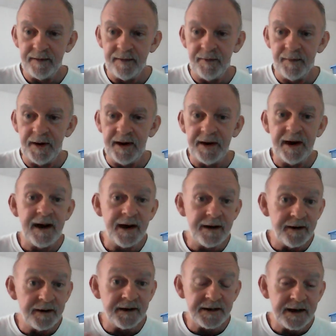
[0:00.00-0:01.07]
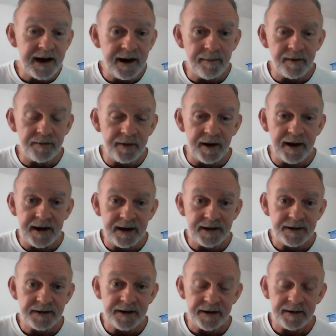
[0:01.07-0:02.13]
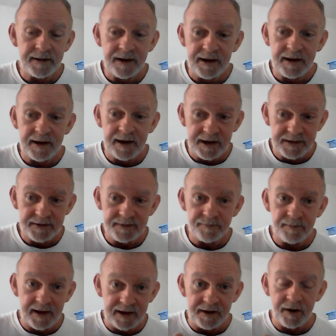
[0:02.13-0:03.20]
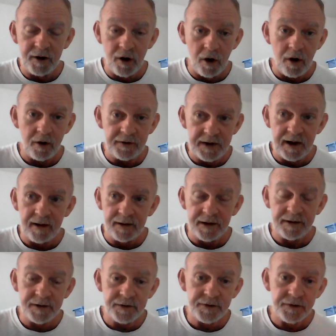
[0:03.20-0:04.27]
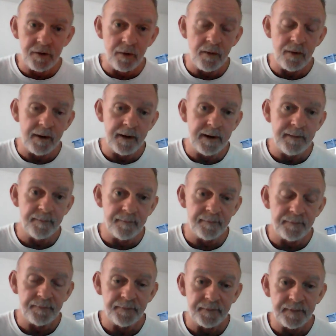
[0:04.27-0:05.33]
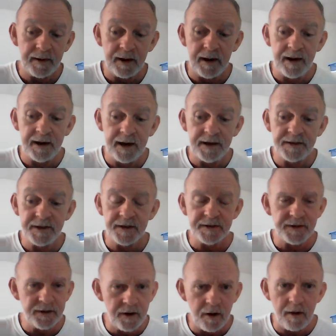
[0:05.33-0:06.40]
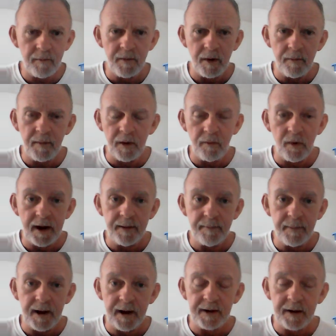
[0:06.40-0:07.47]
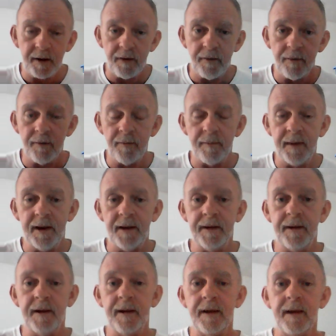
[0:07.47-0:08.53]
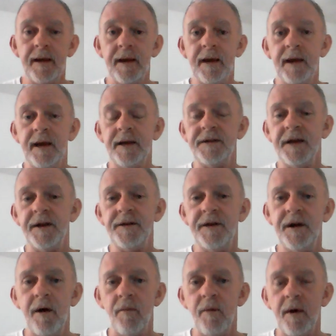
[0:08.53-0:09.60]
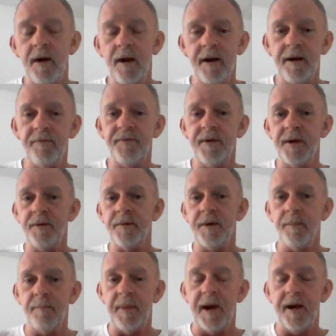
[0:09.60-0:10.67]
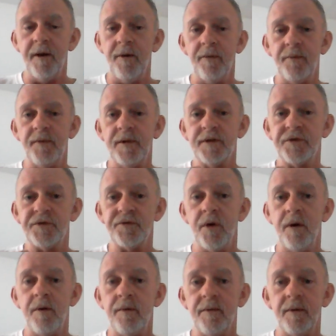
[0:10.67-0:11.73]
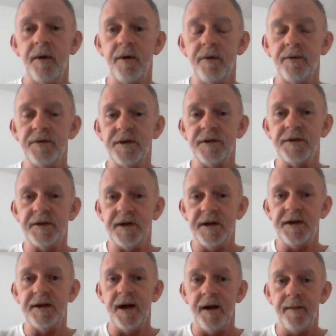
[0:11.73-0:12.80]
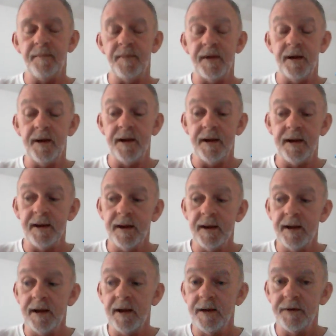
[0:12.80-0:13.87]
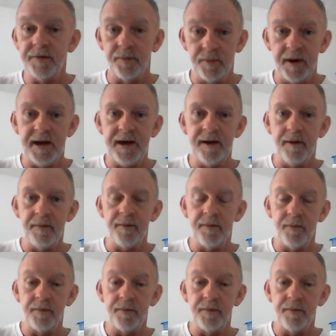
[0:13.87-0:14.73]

anyway, in the end of the scheme of things, he's in the car telling the story, and he says, "You know, I'm on my way back home," and he said, "You know what? I feel compelled in this strong urgency type thing to read the